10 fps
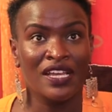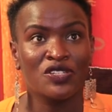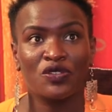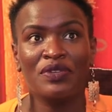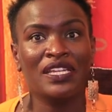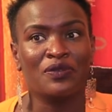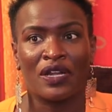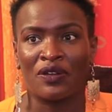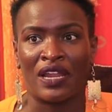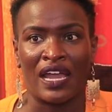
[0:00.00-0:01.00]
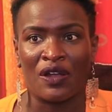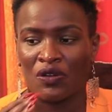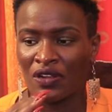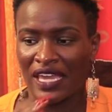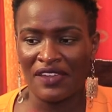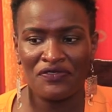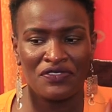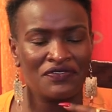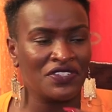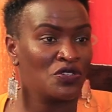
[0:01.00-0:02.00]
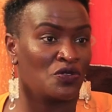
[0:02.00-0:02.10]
So mainly every video